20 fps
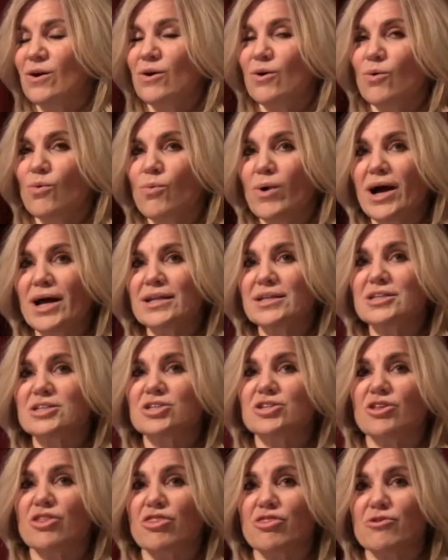1
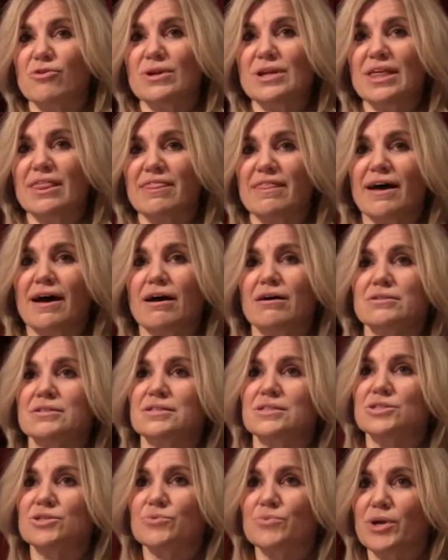to 30,000
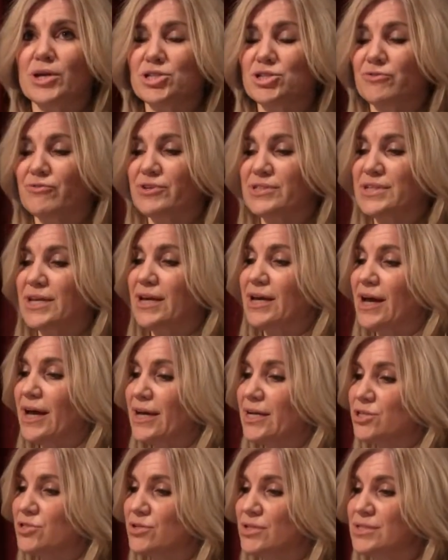is the ratio for
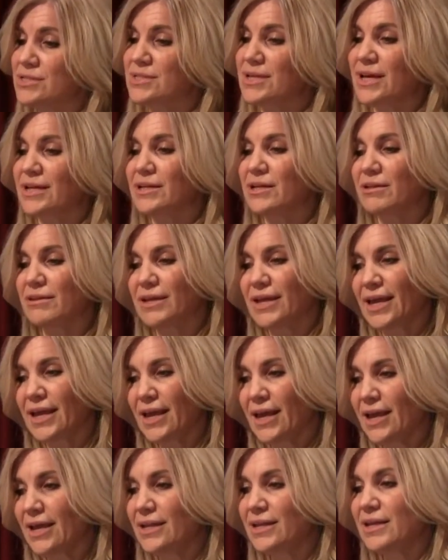psychiatrists, and nearly
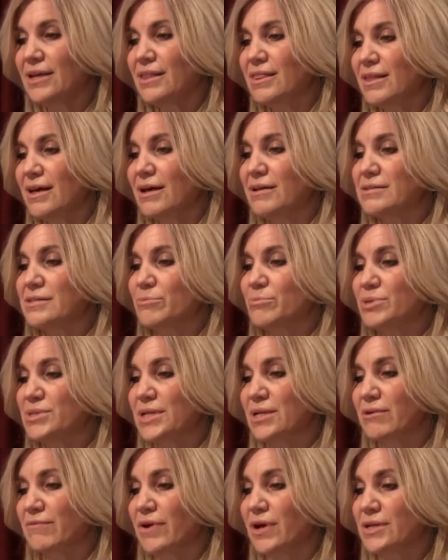80,000%
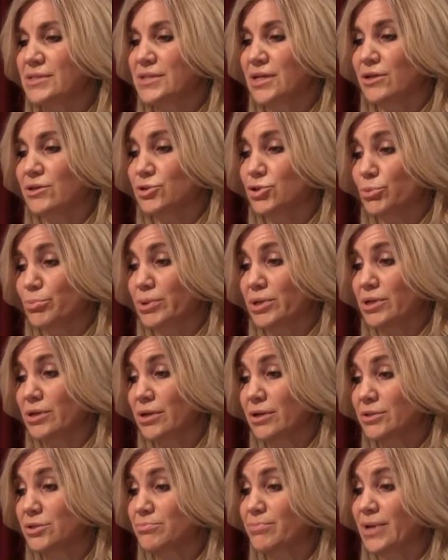of all psychotropic
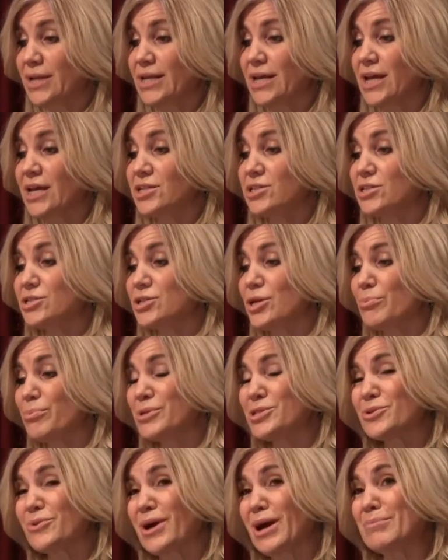medications are
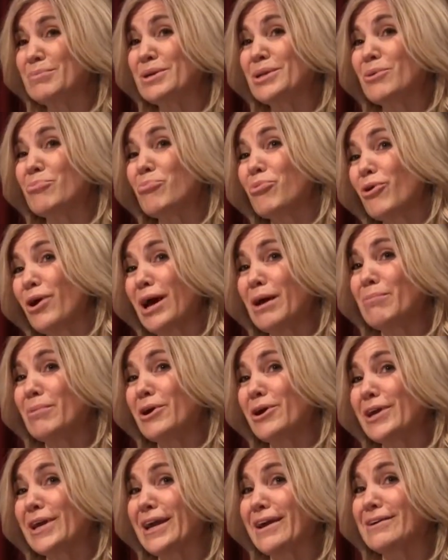prescribed in a
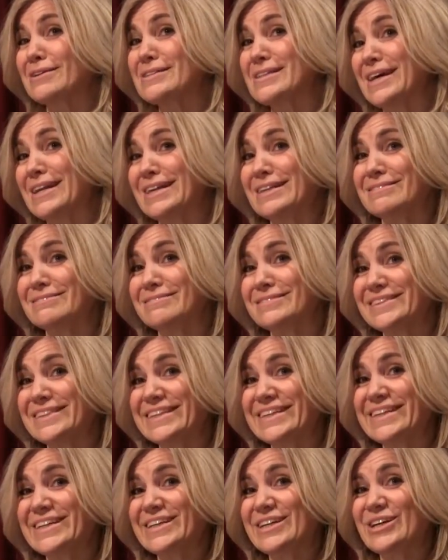primary care setting.
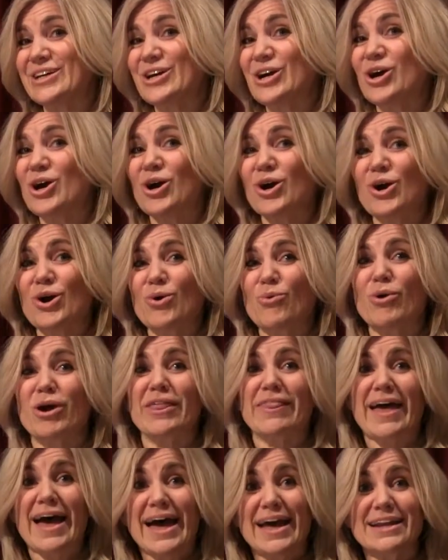Where
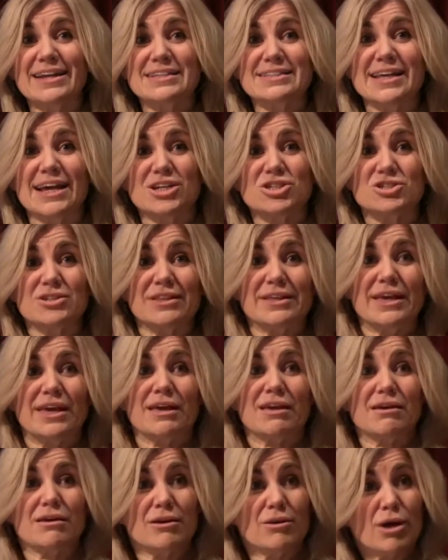that is
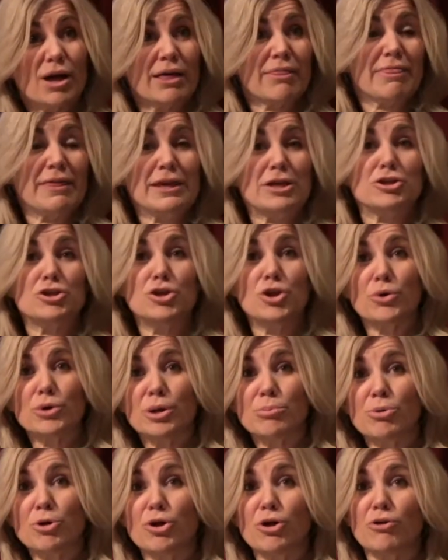actually, I think,
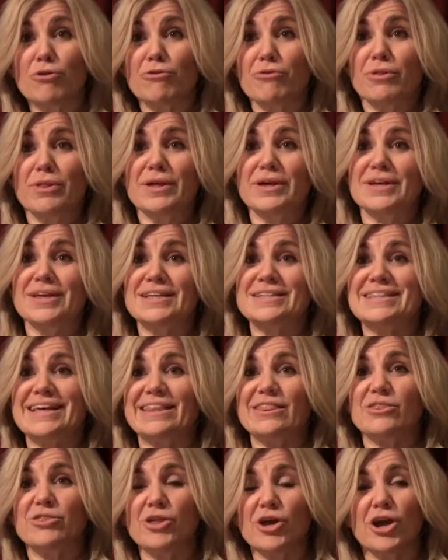notable is that
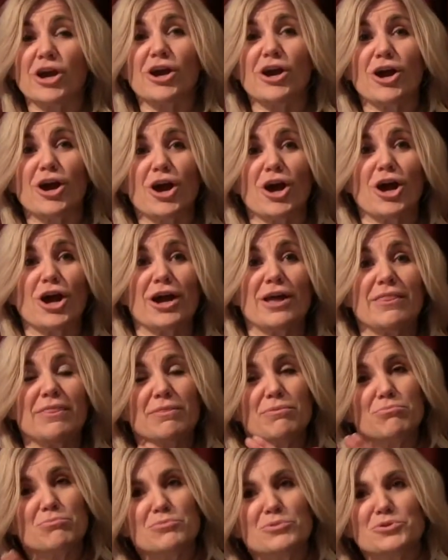
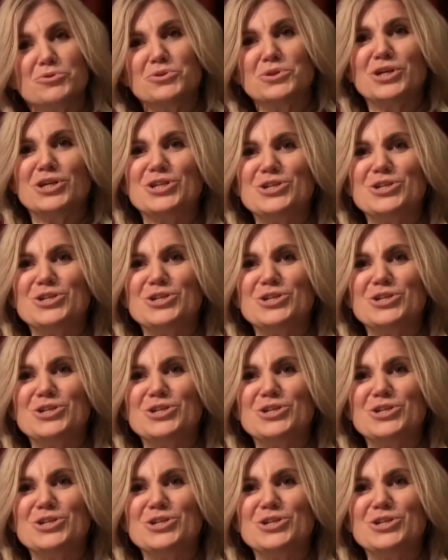the